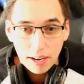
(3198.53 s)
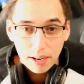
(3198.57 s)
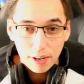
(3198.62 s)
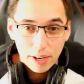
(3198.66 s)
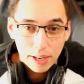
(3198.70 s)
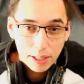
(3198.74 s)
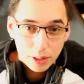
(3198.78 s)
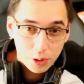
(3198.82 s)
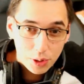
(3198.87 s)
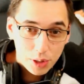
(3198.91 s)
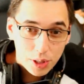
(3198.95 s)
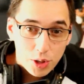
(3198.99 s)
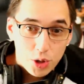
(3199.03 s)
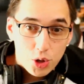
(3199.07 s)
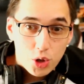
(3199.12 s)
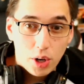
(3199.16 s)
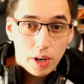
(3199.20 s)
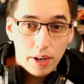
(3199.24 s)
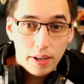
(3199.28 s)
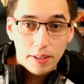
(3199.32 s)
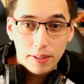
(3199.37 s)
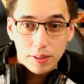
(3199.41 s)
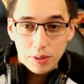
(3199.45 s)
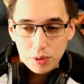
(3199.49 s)
are actually
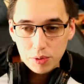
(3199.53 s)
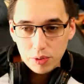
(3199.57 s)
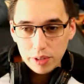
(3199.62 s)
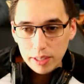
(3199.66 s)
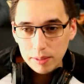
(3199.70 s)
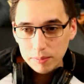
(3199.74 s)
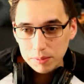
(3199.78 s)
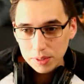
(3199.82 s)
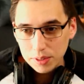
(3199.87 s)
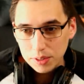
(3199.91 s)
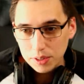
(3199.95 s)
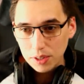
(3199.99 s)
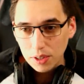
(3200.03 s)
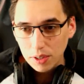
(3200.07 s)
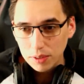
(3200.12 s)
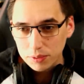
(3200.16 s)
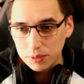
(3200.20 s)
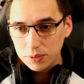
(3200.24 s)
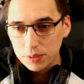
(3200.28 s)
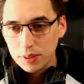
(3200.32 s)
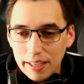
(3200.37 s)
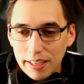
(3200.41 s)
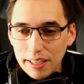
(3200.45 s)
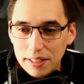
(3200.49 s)
enjoying the streams and
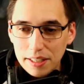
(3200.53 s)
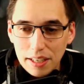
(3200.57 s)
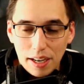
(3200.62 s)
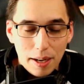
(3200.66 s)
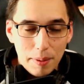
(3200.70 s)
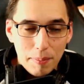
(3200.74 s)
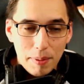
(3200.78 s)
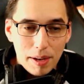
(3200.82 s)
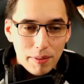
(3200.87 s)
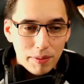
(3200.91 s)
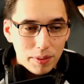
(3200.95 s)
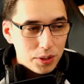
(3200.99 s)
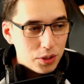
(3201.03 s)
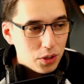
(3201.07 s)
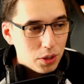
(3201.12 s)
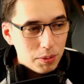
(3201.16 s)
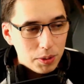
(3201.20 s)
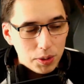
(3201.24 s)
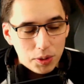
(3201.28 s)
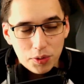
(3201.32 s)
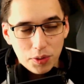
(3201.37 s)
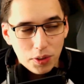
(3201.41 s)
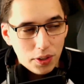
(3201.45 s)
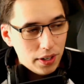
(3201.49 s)
stuff. I'm having so
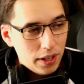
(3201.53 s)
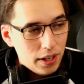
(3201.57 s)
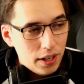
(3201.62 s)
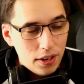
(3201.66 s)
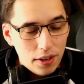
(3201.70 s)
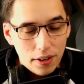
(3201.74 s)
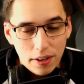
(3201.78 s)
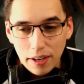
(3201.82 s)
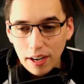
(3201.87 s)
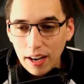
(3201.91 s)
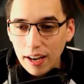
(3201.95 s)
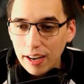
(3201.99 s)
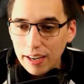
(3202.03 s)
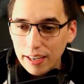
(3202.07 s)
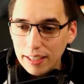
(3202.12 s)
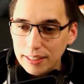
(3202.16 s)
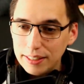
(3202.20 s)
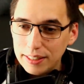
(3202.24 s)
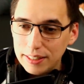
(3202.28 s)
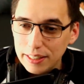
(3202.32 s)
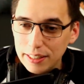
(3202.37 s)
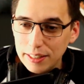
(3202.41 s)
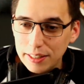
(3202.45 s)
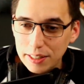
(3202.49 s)
much fun here, and
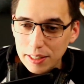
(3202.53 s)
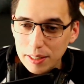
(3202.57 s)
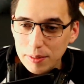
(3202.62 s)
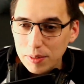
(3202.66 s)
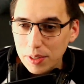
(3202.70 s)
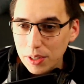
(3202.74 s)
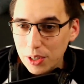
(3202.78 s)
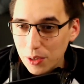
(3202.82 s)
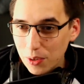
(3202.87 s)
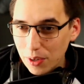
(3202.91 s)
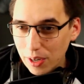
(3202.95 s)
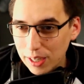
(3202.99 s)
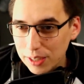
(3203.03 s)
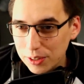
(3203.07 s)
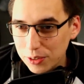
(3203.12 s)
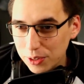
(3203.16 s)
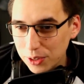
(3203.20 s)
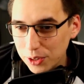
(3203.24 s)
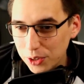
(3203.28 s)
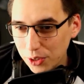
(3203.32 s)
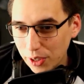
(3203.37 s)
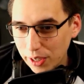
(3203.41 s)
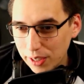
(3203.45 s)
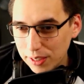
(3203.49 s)
it seems that you guys are
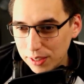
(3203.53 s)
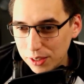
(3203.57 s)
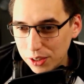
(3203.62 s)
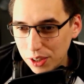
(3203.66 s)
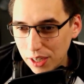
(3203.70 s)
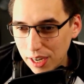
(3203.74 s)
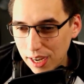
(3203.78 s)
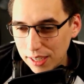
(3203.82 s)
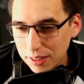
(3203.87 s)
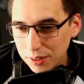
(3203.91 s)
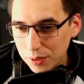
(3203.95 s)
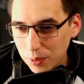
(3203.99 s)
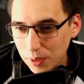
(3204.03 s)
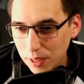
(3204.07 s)
enjoying the chat as